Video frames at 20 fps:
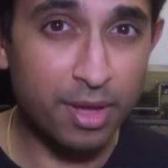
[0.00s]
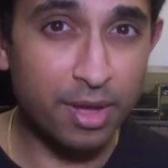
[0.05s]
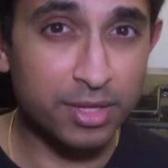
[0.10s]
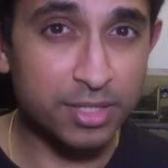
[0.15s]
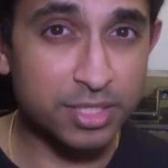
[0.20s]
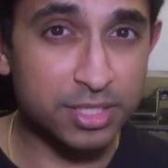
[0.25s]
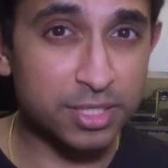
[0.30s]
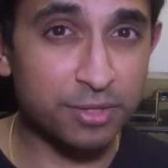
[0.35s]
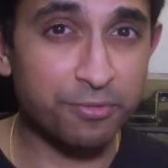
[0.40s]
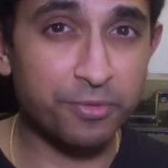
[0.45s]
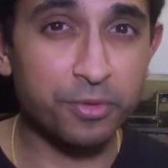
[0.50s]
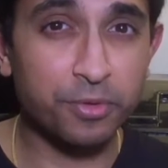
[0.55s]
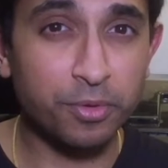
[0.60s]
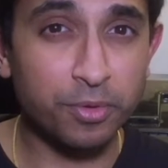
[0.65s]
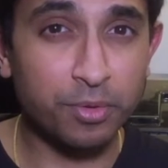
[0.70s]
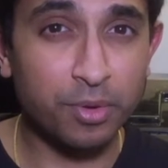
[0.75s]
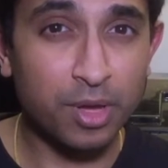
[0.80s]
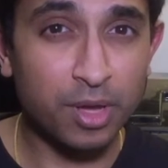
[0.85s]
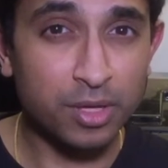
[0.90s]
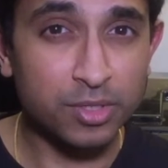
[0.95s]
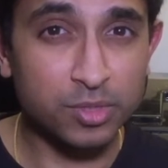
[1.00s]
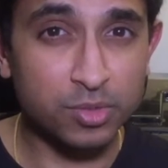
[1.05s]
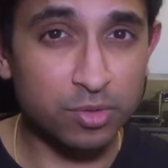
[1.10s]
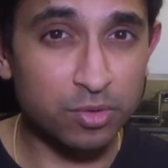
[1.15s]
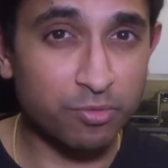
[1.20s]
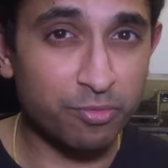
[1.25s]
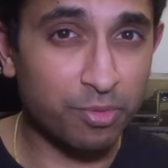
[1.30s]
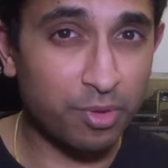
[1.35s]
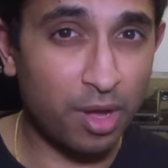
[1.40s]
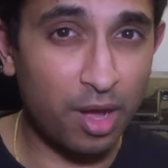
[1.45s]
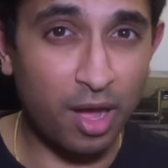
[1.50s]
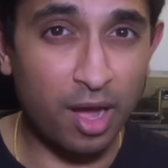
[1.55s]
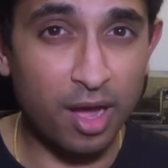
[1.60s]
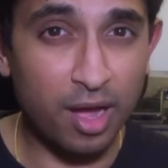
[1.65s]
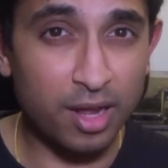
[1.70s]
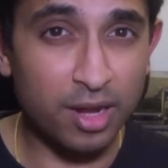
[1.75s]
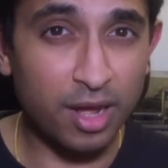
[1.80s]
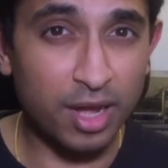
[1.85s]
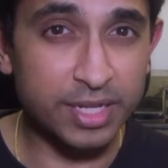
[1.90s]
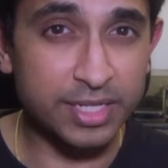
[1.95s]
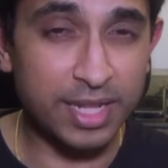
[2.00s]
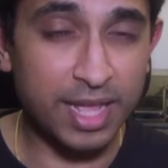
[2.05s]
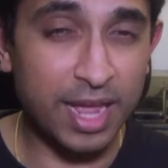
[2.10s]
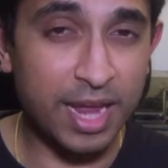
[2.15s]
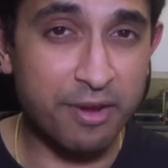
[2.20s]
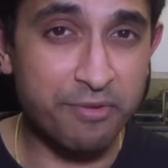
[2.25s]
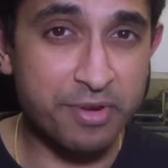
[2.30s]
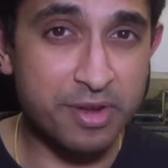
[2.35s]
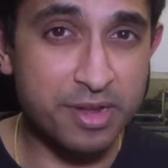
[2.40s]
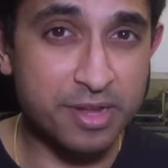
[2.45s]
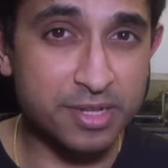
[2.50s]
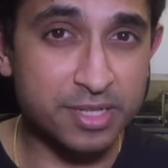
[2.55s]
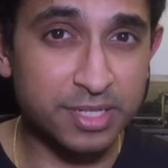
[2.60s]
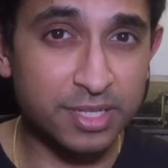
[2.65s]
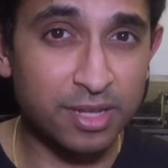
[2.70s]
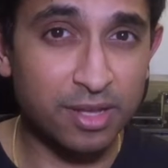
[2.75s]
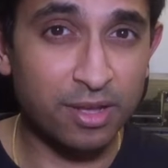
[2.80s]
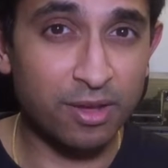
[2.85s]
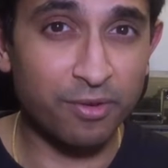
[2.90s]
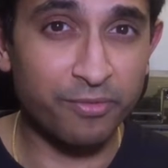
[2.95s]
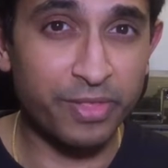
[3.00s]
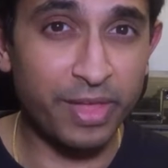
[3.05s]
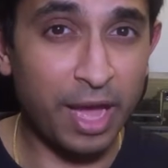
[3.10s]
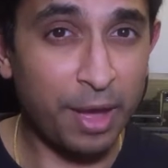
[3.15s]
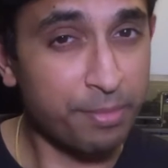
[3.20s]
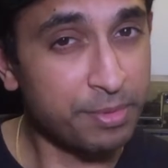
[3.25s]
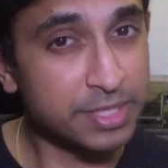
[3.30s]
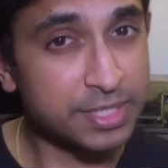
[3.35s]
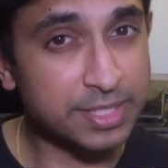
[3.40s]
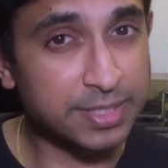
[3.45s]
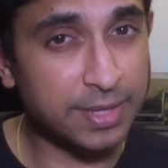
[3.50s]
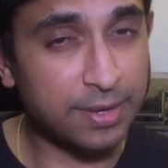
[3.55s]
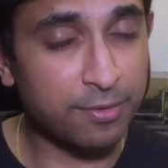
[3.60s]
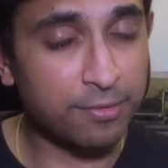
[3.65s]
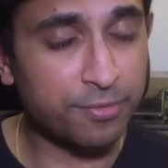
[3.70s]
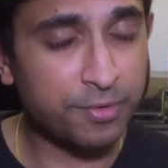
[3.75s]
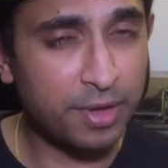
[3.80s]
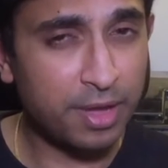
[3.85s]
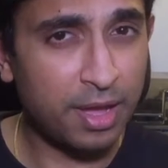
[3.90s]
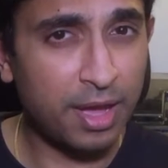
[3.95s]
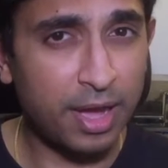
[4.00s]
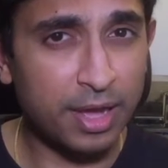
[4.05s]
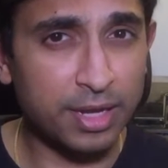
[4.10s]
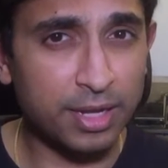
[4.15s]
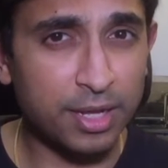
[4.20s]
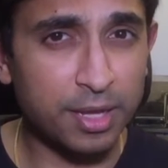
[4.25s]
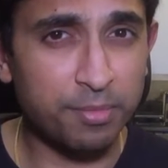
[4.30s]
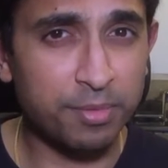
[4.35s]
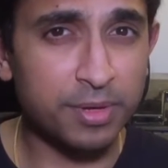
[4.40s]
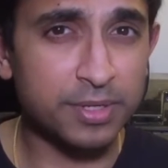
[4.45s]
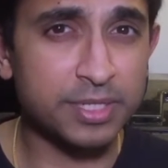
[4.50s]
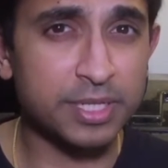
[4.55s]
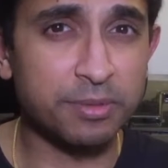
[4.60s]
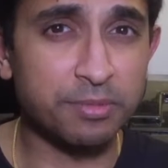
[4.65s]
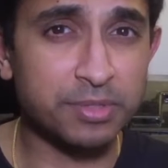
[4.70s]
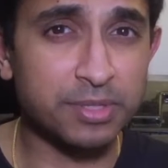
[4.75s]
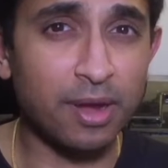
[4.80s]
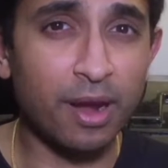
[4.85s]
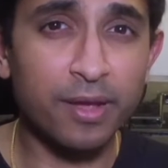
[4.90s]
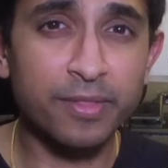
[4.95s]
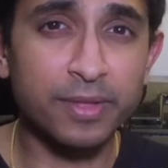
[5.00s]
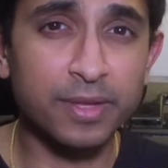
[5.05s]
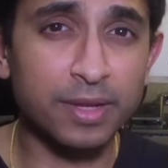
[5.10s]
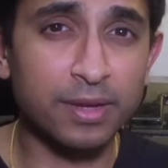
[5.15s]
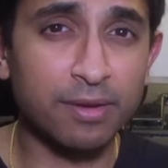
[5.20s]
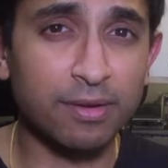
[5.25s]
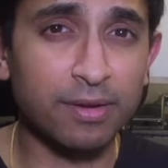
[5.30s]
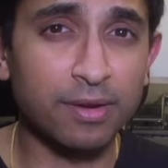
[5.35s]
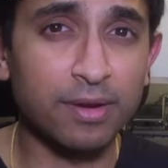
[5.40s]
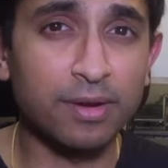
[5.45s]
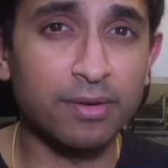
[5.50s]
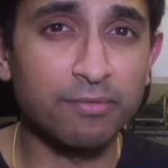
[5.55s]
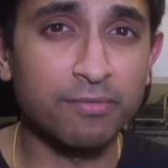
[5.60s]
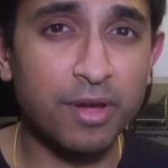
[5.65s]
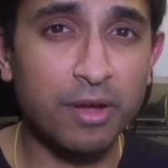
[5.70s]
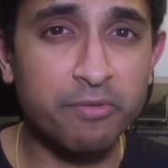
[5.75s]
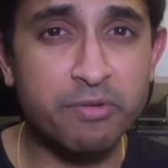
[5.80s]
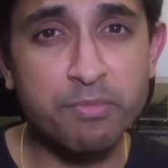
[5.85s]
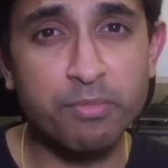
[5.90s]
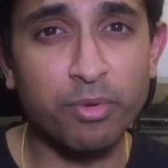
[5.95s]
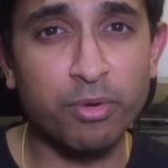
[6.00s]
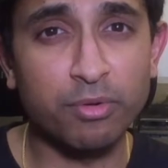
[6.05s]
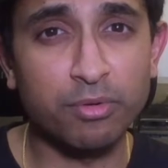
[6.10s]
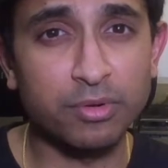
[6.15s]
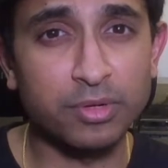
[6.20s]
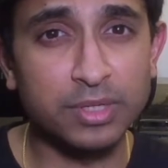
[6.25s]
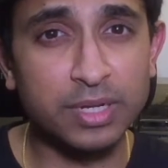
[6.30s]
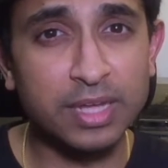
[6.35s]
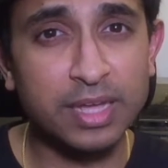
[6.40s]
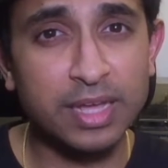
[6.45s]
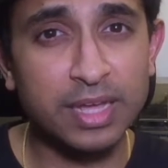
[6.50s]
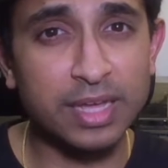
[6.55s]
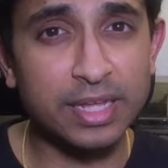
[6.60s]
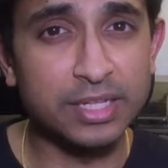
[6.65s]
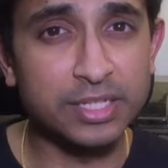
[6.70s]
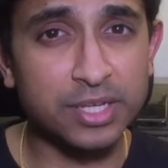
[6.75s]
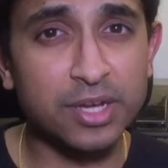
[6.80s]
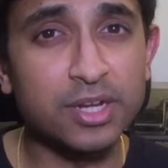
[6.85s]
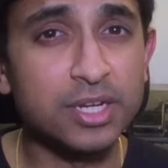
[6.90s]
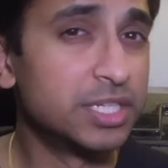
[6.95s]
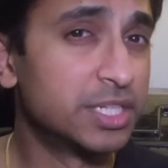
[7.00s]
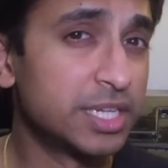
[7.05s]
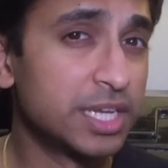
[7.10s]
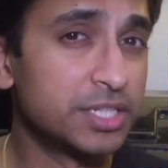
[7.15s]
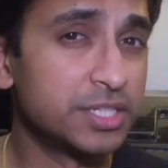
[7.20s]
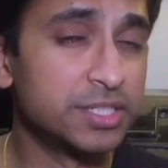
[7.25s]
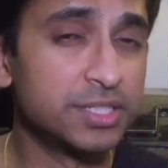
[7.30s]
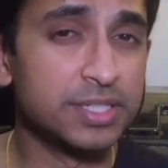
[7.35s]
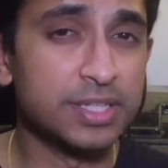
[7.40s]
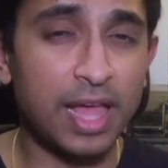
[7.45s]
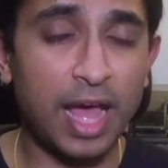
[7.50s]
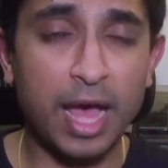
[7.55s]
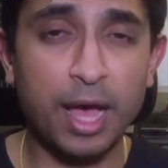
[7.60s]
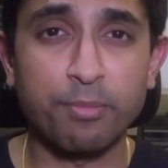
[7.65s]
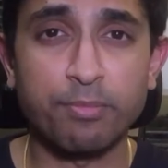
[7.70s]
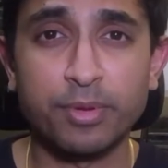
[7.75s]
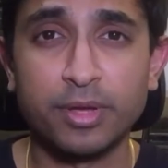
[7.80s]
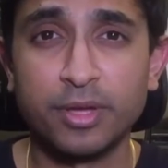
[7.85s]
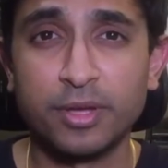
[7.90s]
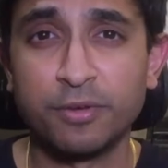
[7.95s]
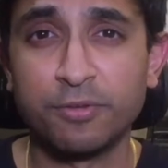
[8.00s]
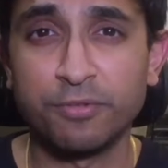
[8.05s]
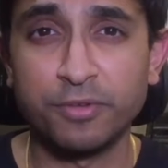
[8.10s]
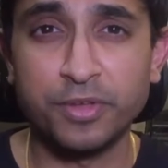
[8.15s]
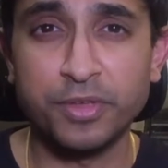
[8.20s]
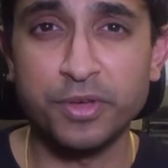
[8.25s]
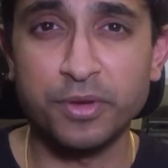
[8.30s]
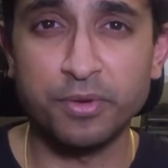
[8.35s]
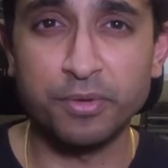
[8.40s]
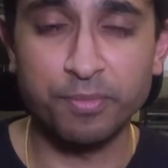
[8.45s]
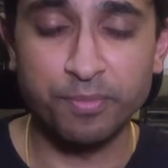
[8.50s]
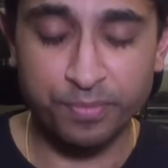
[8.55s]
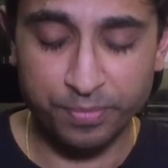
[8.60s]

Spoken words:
just a few sort of highlight areas of the app itself and a couple of tips that I think are very important in its early stages of the app for you.